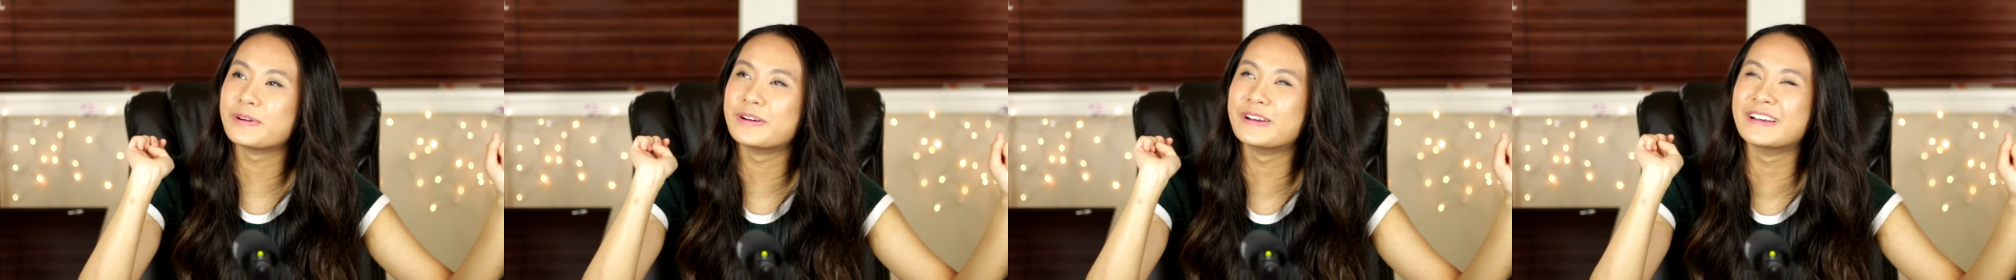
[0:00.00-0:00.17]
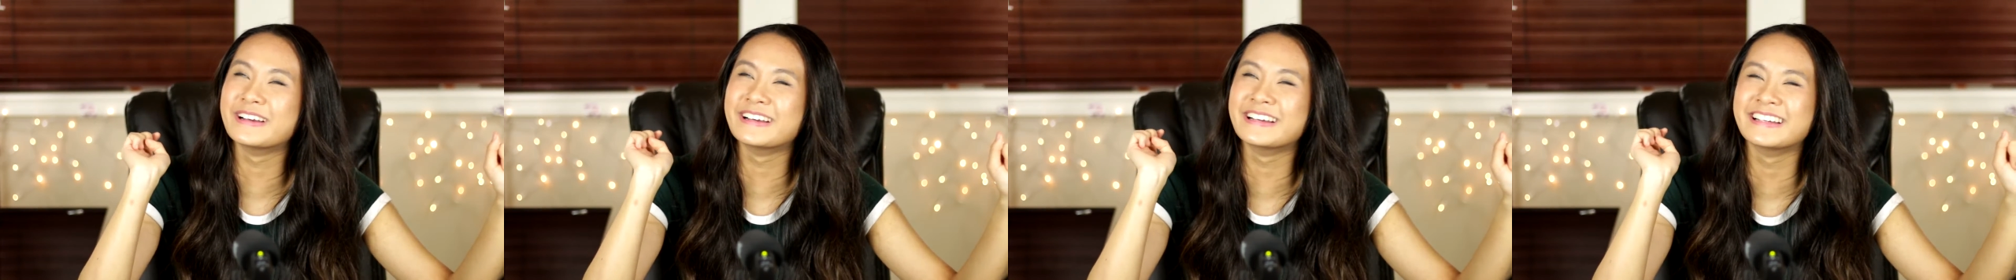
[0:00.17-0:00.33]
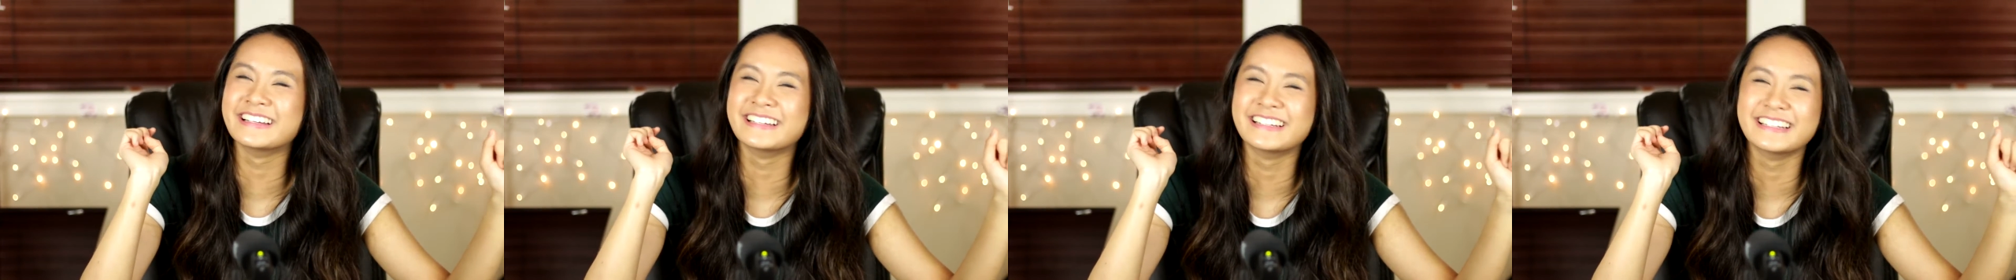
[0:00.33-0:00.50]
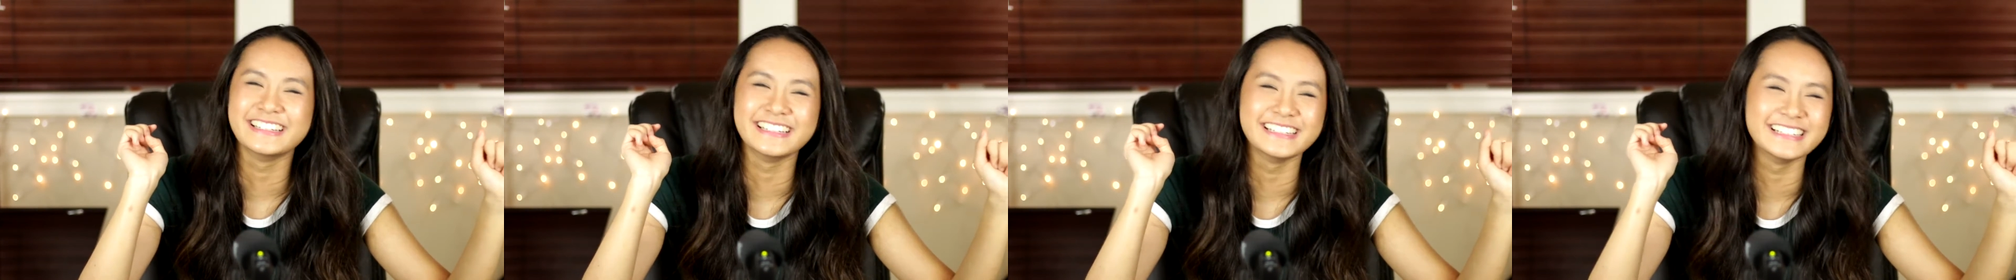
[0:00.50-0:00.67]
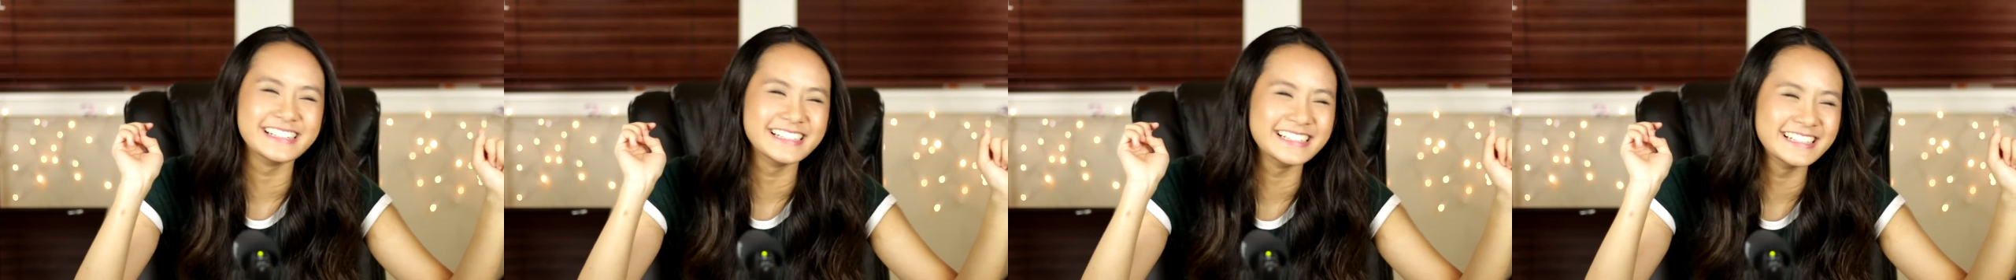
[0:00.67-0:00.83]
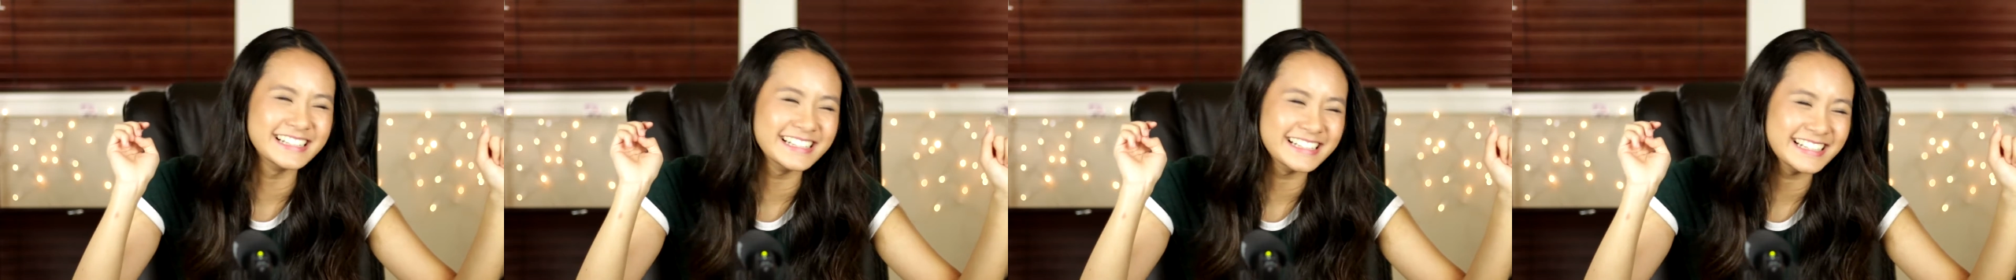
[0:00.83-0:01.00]

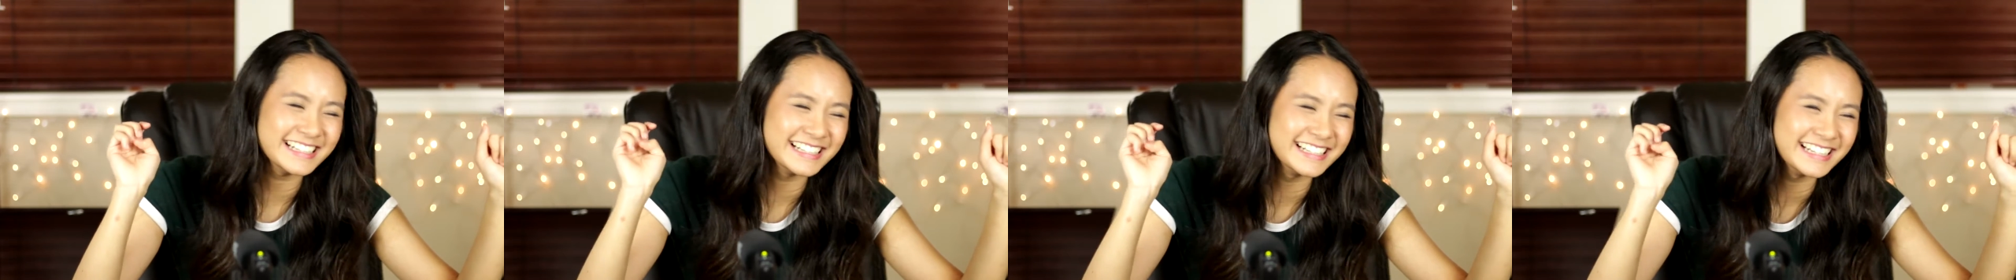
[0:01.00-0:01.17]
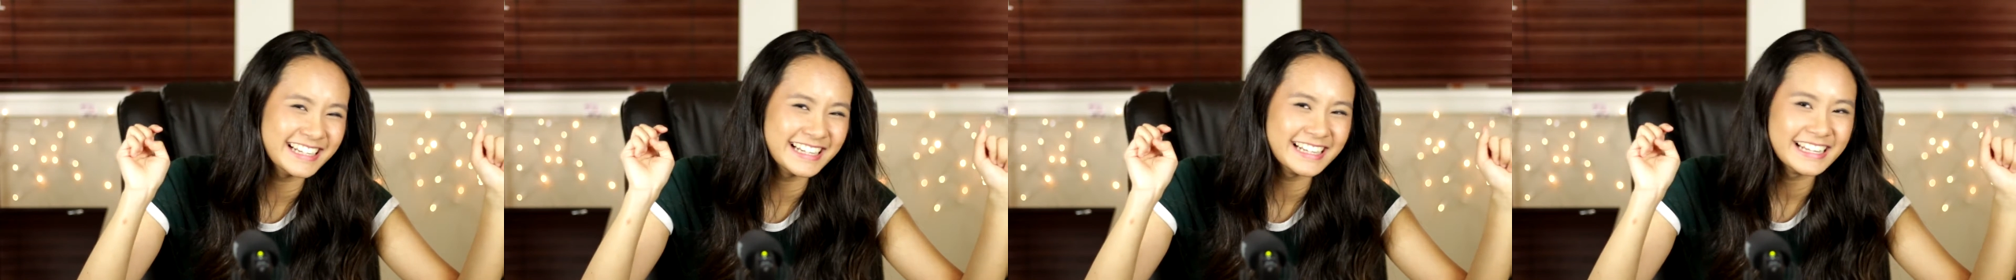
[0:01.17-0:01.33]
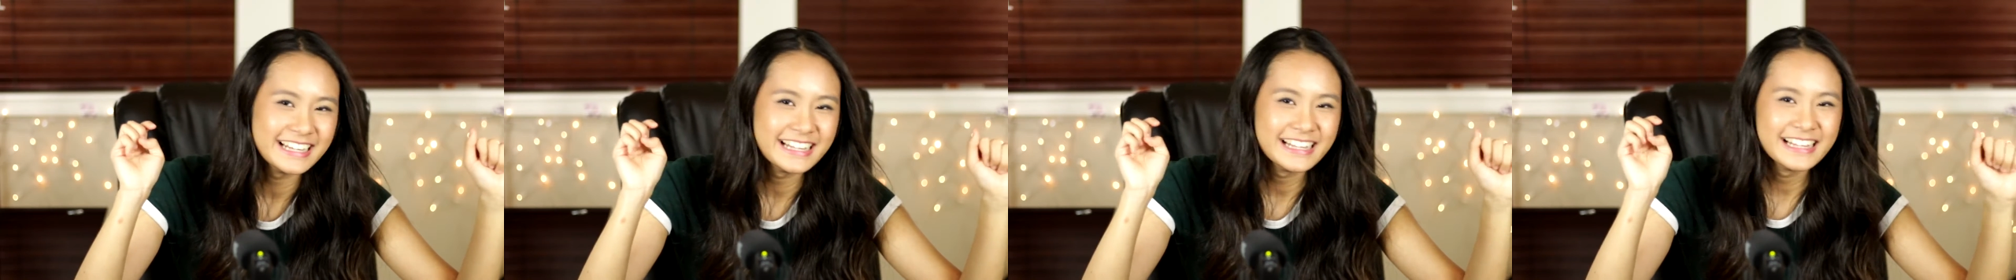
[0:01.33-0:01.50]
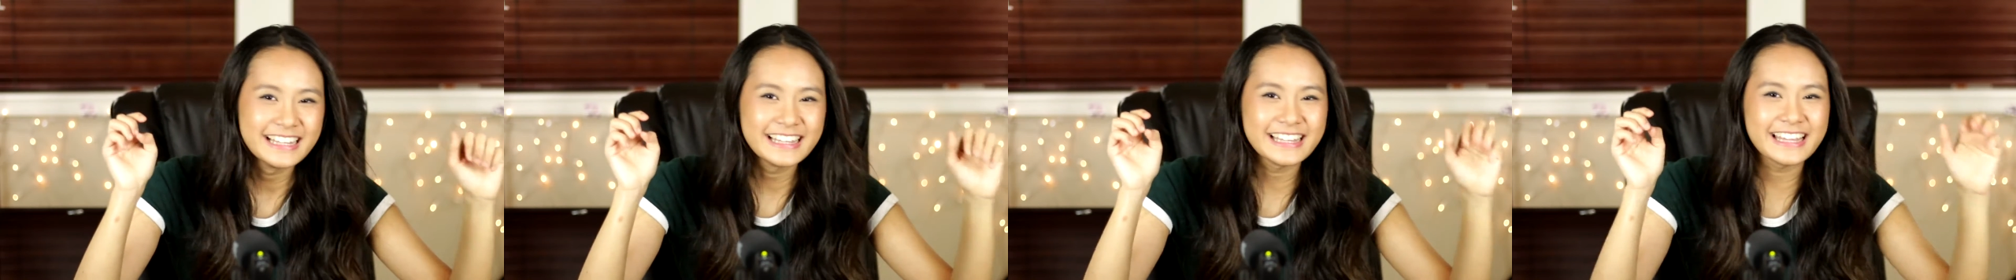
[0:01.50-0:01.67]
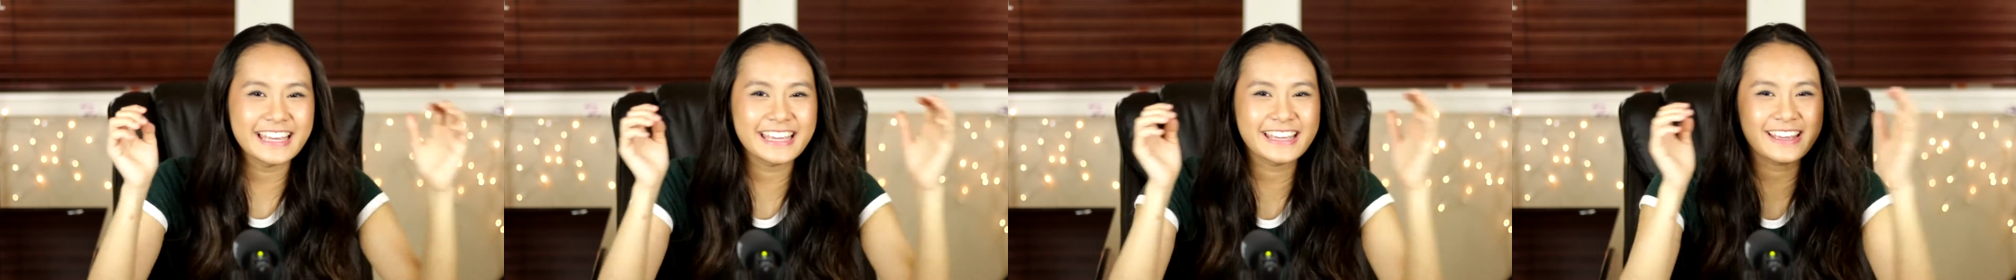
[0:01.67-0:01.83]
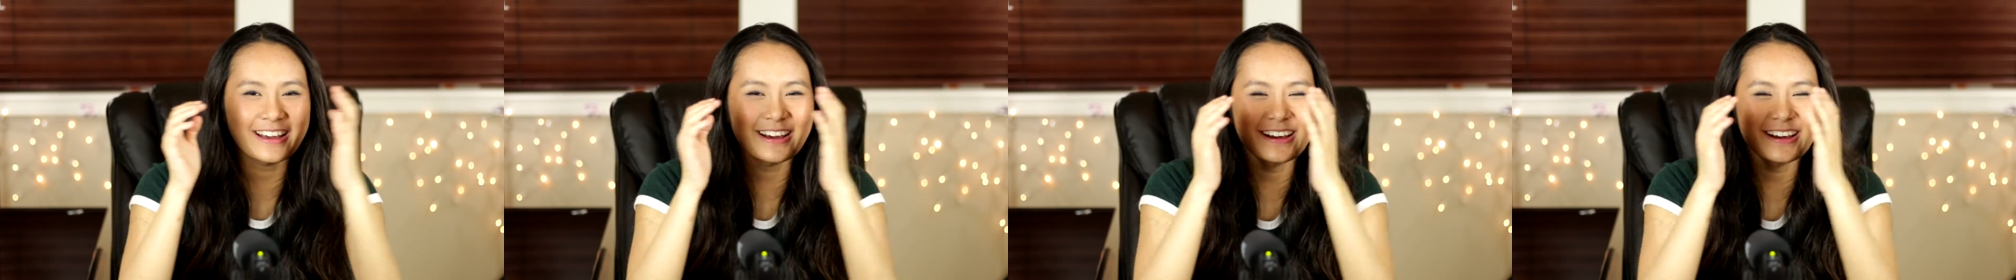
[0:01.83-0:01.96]
Like,